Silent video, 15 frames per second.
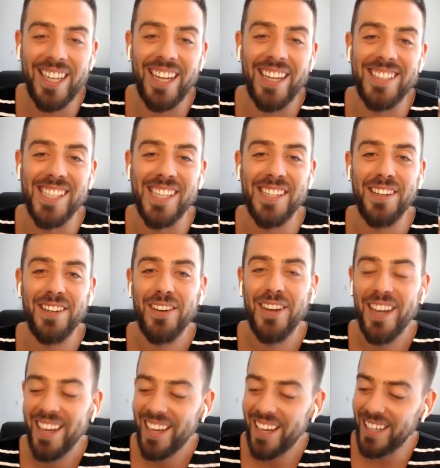it didn't.
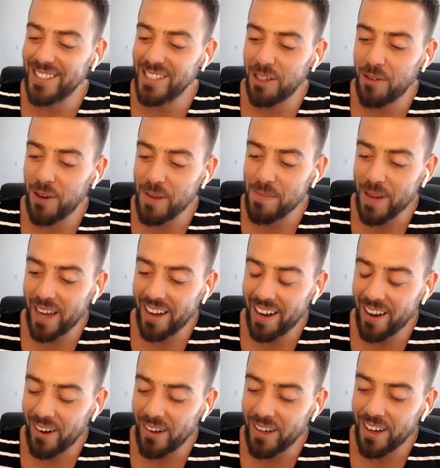It didn't quite pan
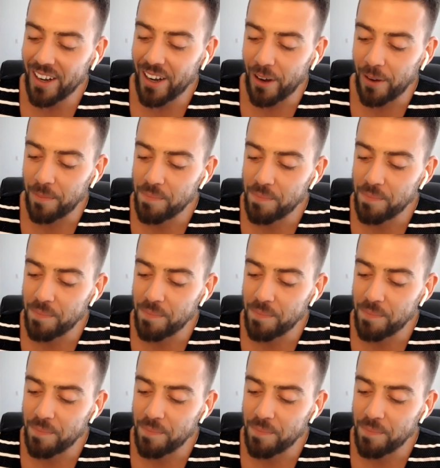out. Um,